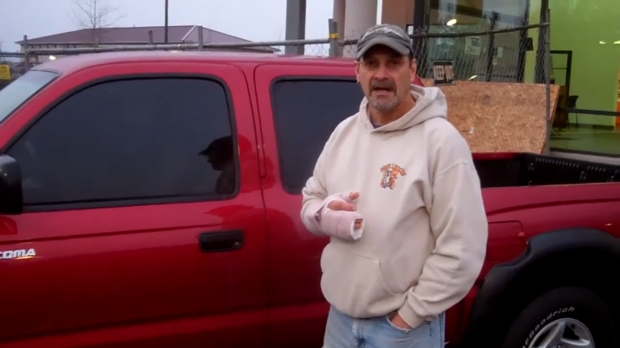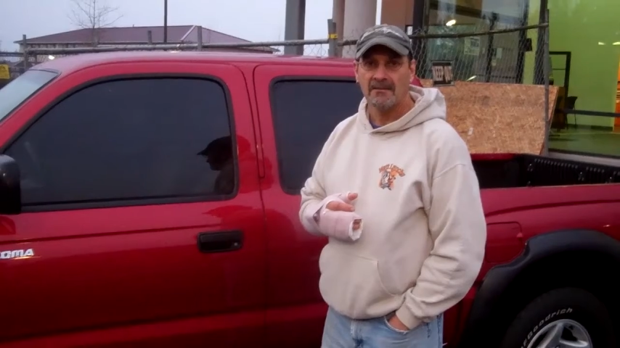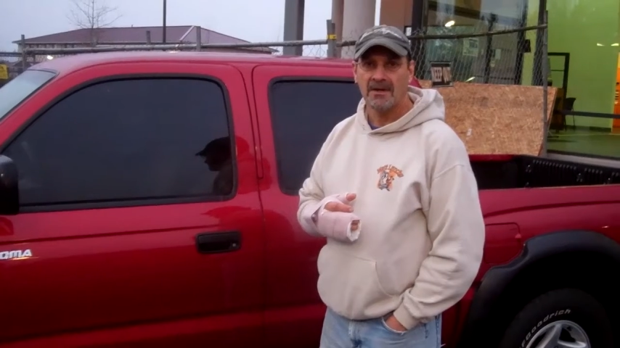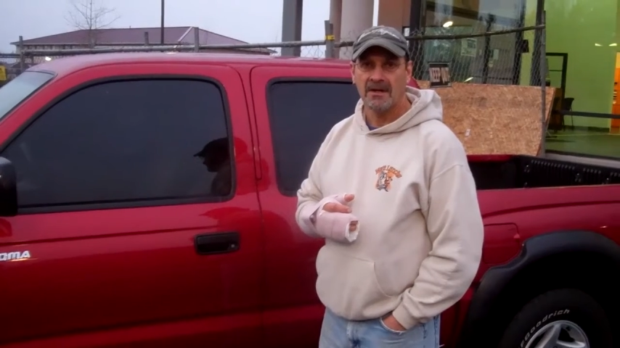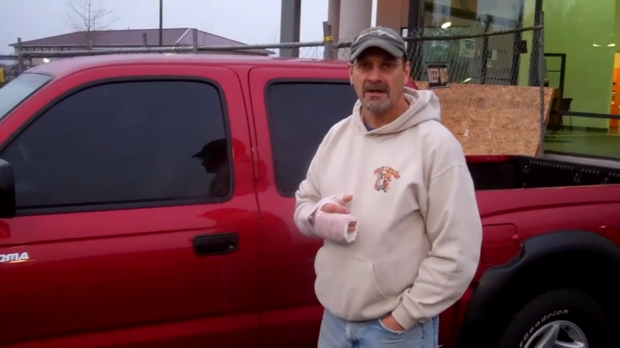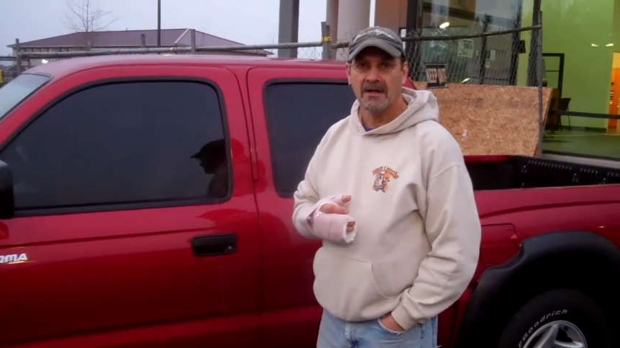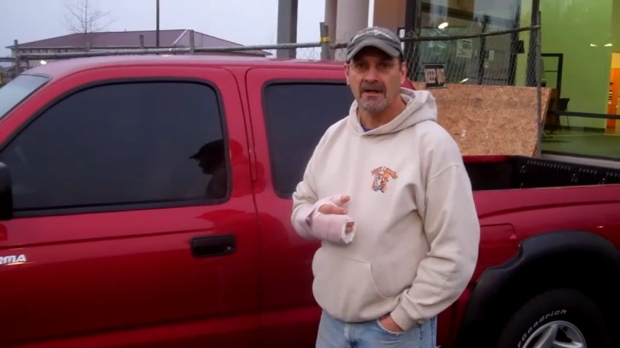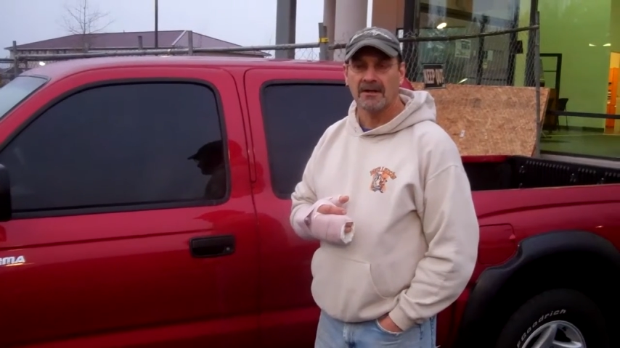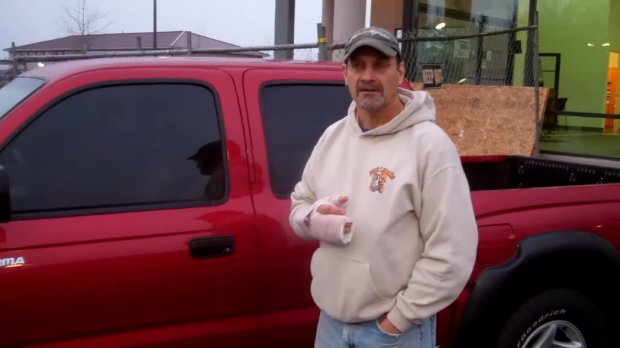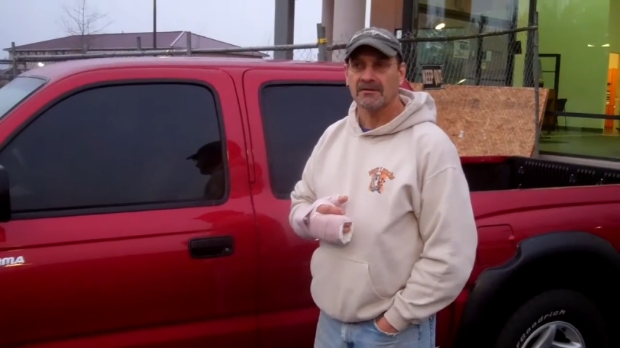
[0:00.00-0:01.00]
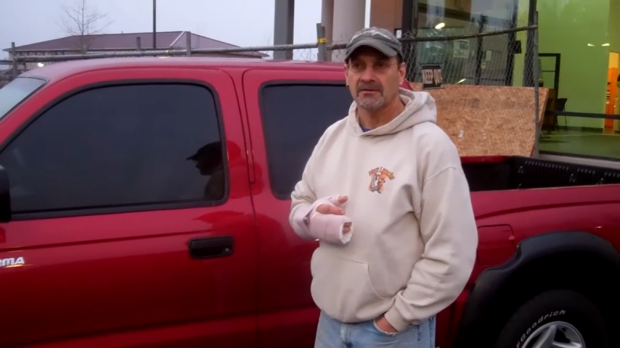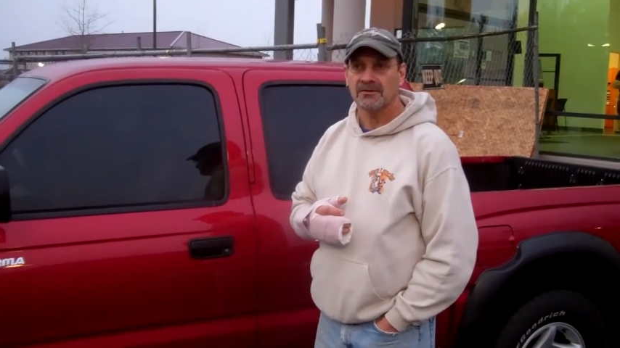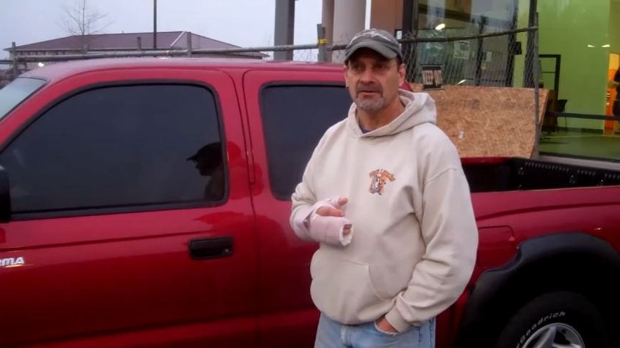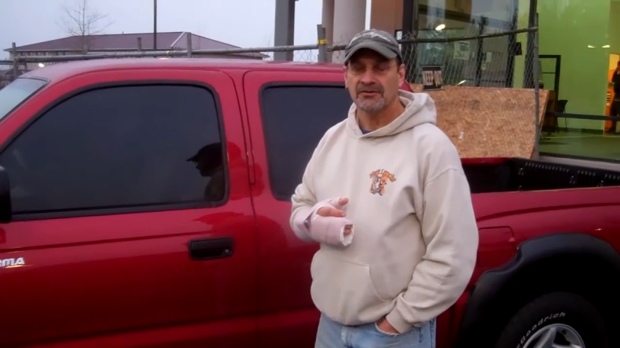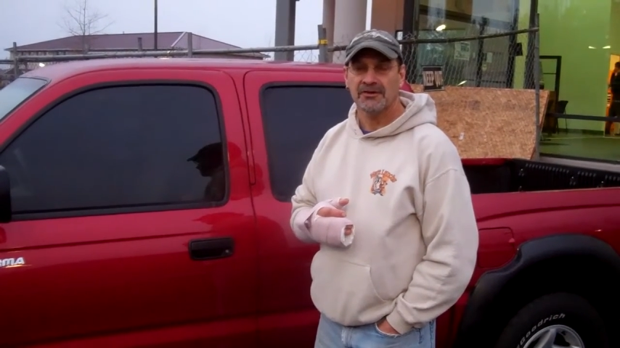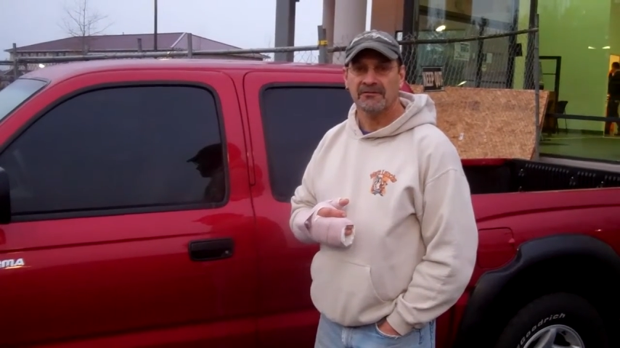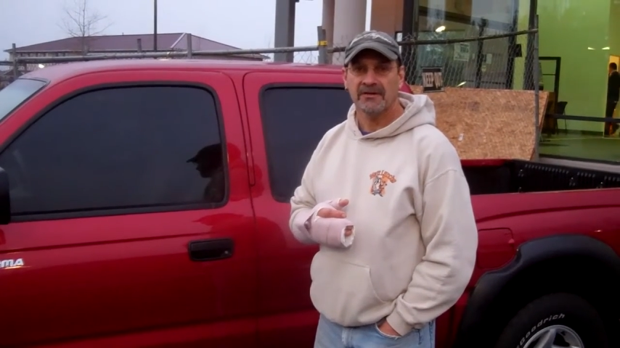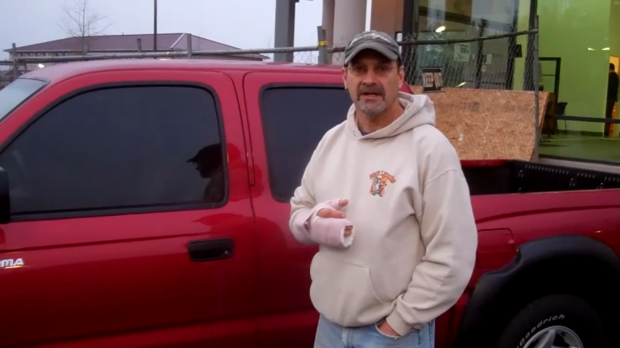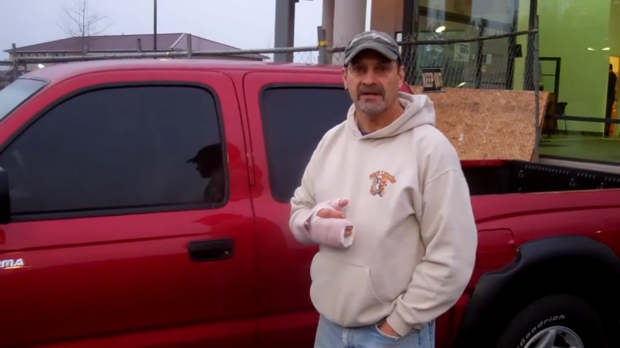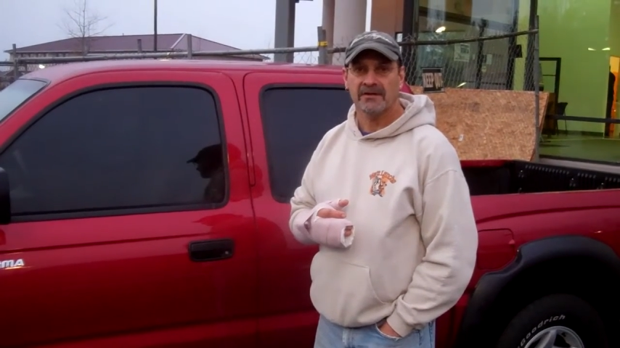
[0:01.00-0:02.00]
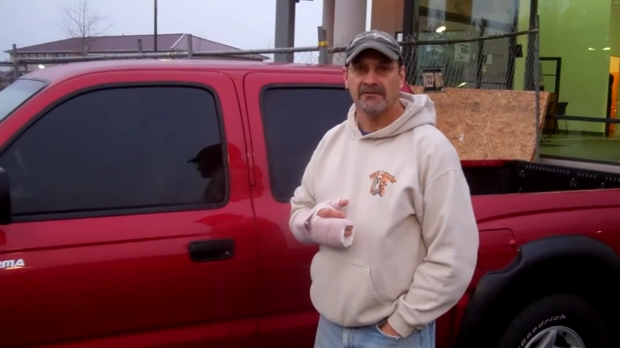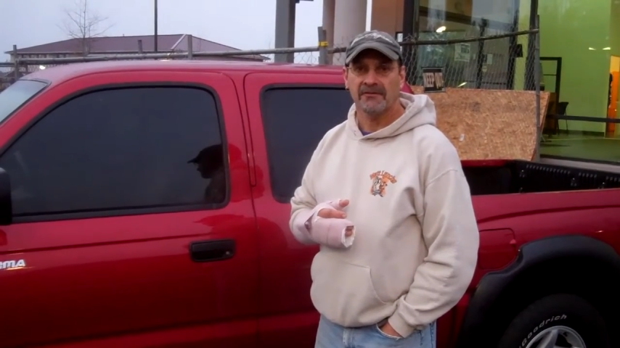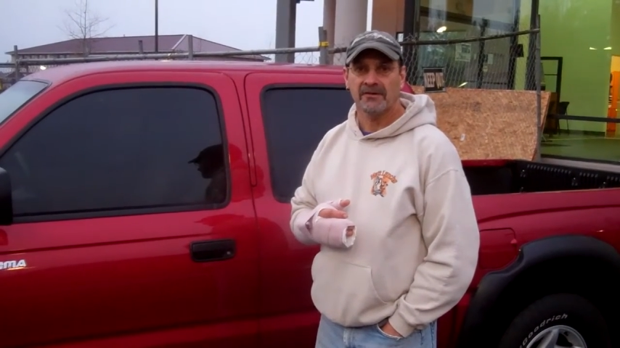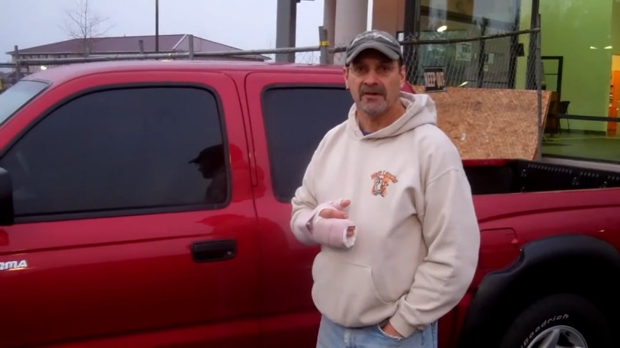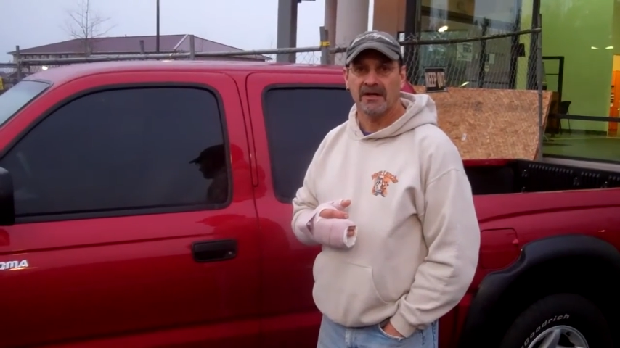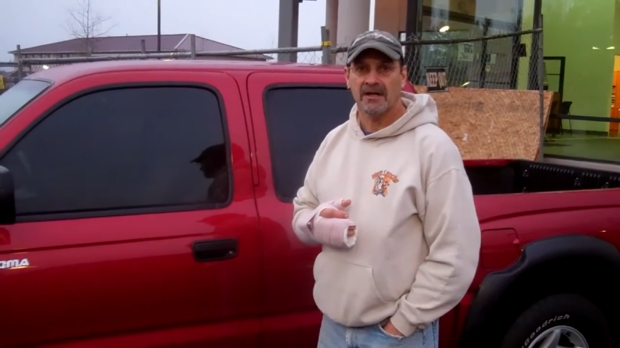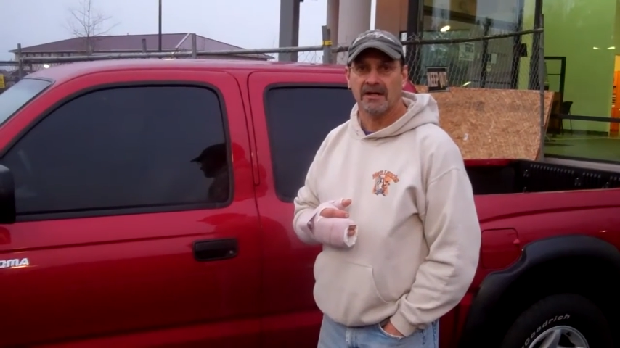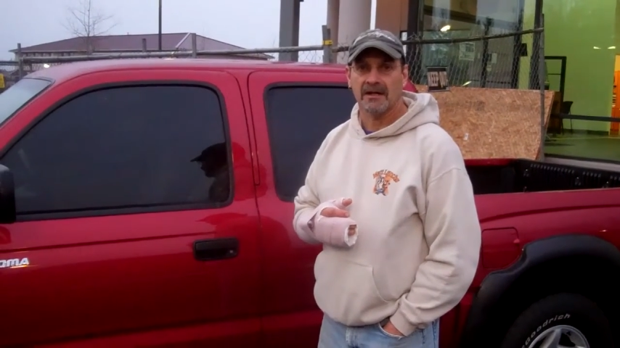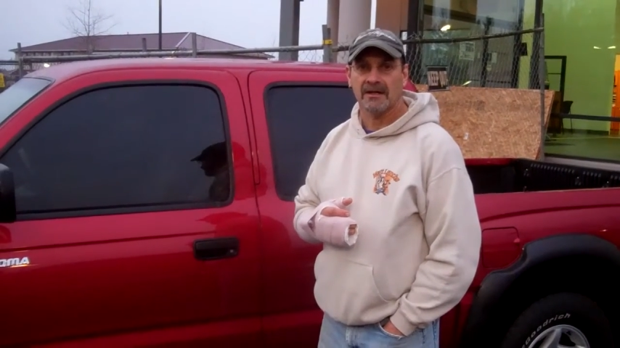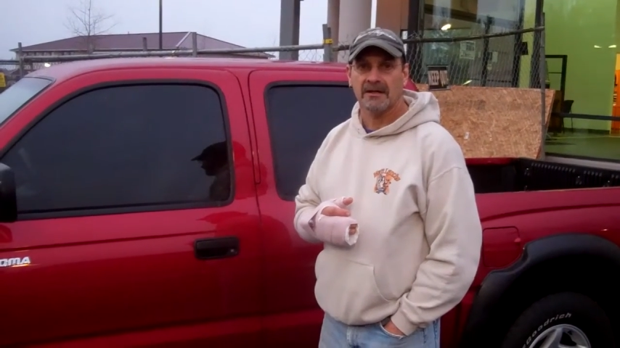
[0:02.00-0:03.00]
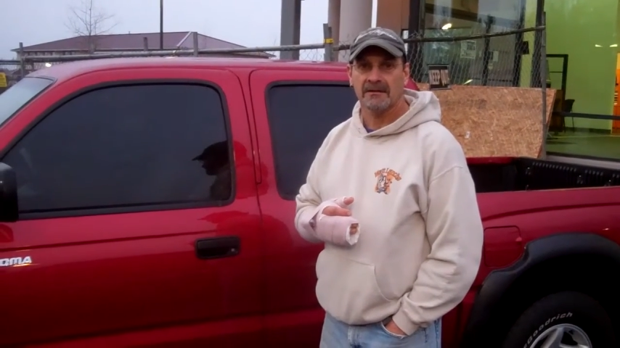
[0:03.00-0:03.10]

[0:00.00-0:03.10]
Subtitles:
I'm a shift leader for a